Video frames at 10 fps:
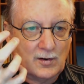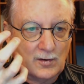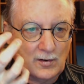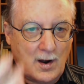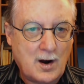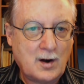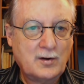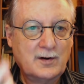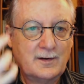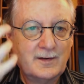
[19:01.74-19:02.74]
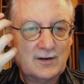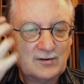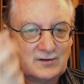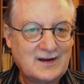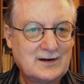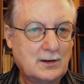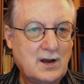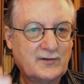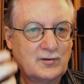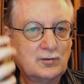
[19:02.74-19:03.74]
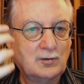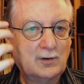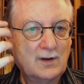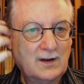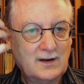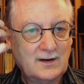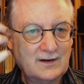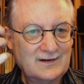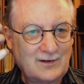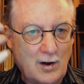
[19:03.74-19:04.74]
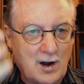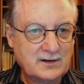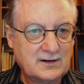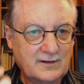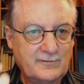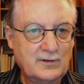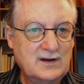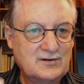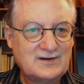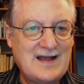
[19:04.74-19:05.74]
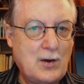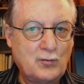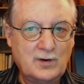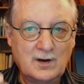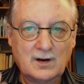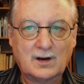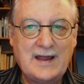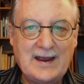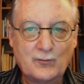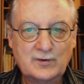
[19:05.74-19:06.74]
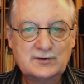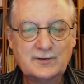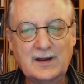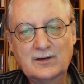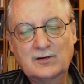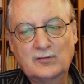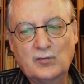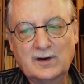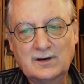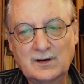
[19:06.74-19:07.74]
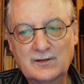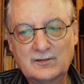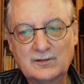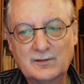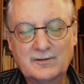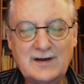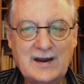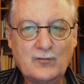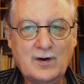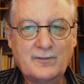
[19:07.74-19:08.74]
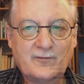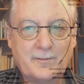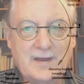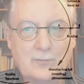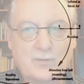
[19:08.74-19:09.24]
hard psychological, cognitively sound language. And this is what this is a diagram from Edward